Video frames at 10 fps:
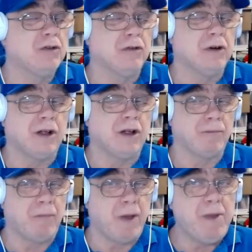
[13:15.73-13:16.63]
well,
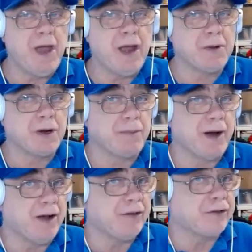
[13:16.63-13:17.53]
maybe I am an
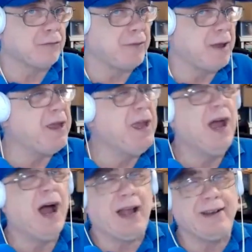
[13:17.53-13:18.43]
imposter. Maybe
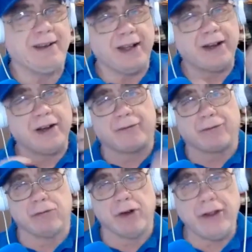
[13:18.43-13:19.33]
I did enough
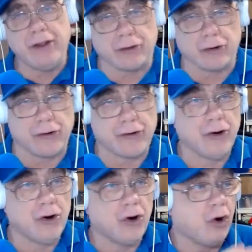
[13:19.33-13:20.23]
research
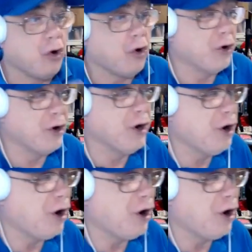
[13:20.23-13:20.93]
on